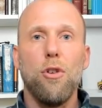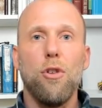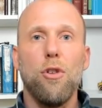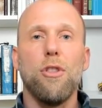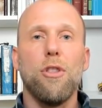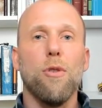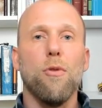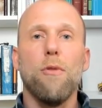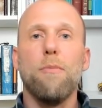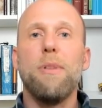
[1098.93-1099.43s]

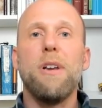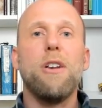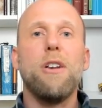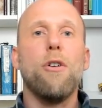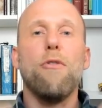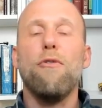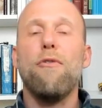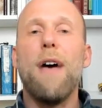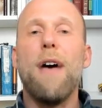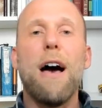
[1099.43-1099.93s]
there would be
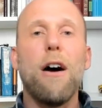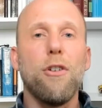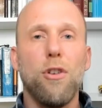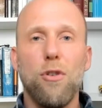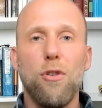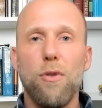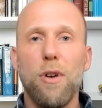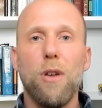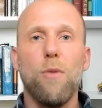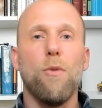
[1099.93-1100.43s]
no
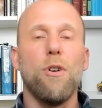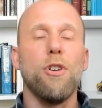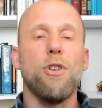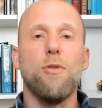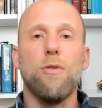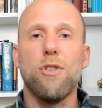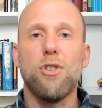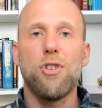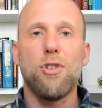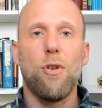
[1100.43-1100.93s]
value in what you
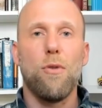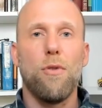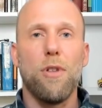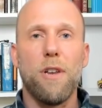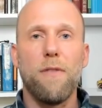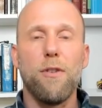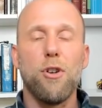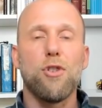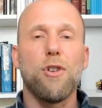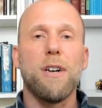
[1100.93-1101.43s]
had stolen.
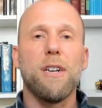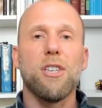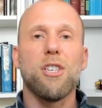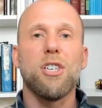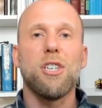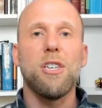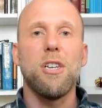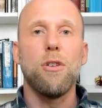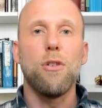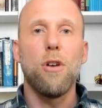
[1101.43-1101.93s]
If you tried to
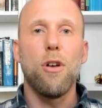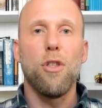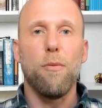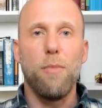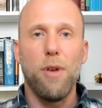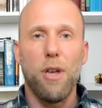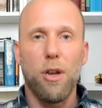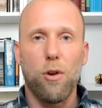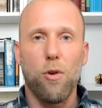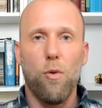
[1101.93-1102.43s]
steal all the
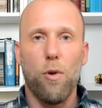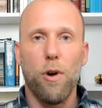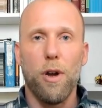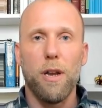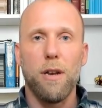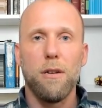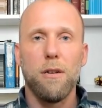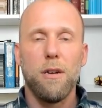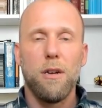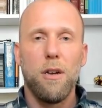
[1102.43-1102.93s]

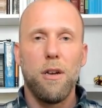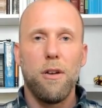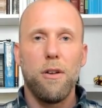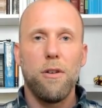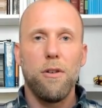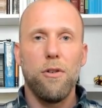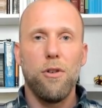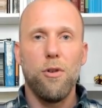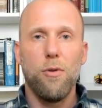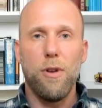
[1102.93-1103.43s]
Bitcoin
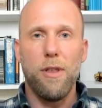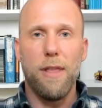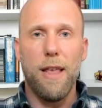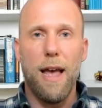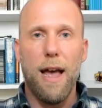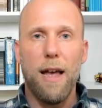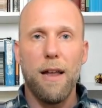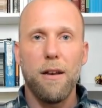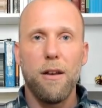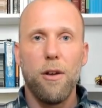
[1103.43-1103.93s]
doing
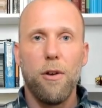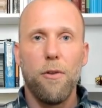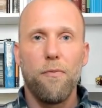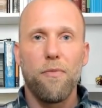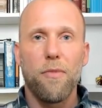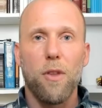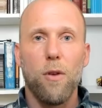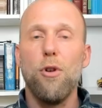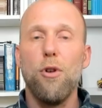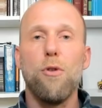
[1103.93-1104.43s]
that,
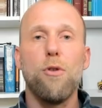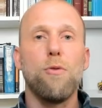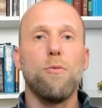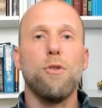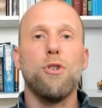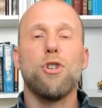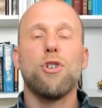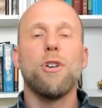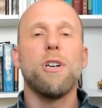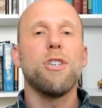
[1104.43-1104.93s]
no one
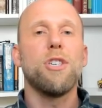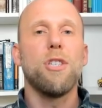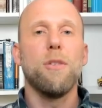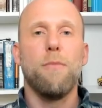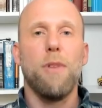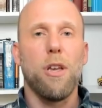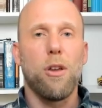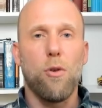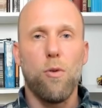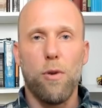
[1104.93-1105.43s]
would trust the
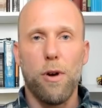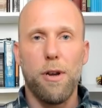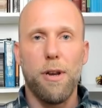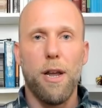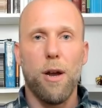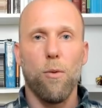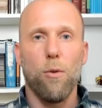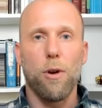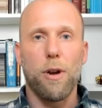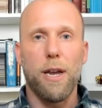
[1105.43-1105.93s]
Bitcoin
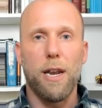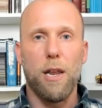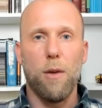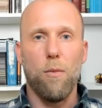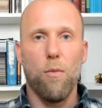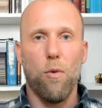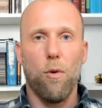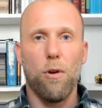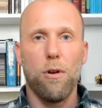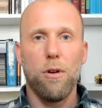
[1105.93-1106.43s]
network
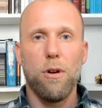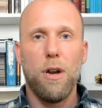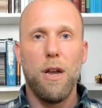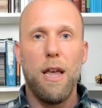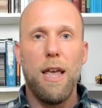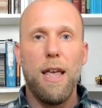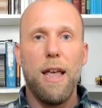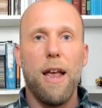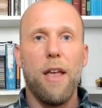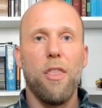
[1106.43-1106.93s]
anymore,
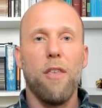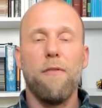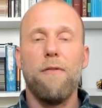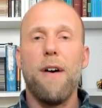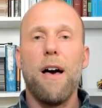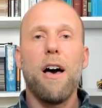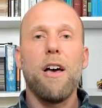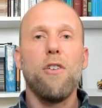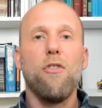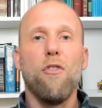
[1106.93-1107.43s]
and the
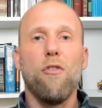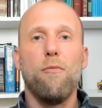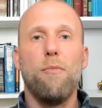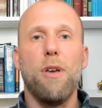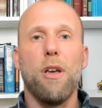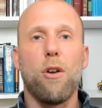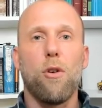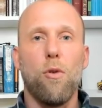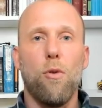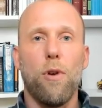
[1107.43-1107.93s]
value of
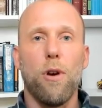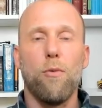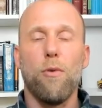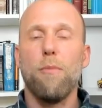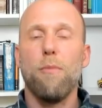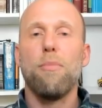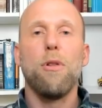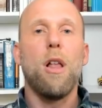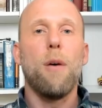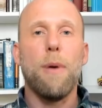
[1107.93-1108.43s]
Bitcoin
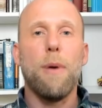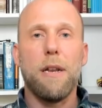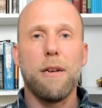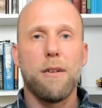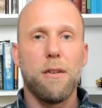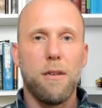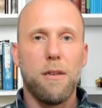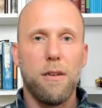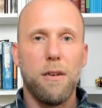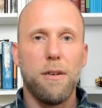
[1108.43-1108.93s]
would
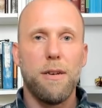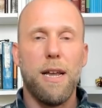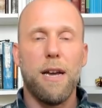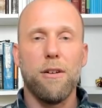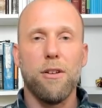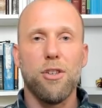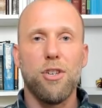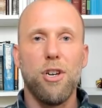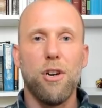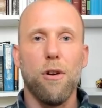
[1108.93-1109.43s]
plummet down
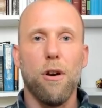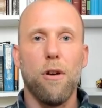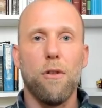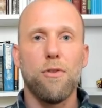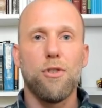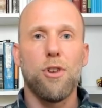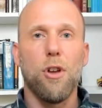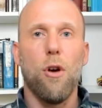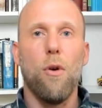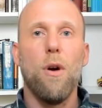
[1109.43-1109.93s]
to zero.
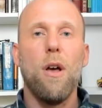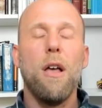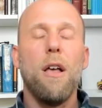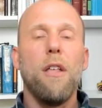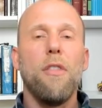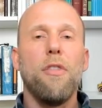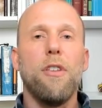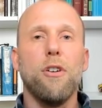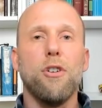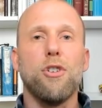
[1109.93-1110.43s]
So
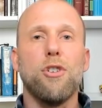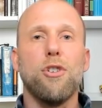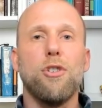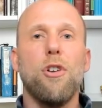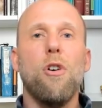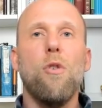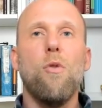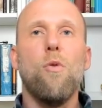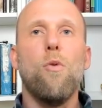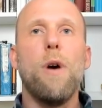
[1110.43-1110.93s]
there's
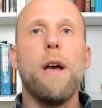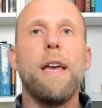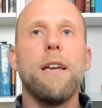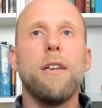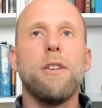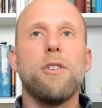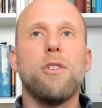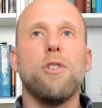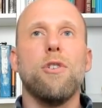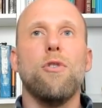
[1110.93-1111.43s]
no way
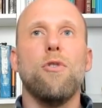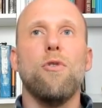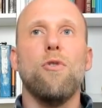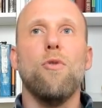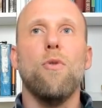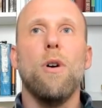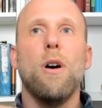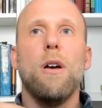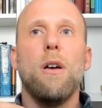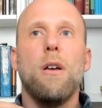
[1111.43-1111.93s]

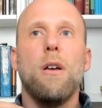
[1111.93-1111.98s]
to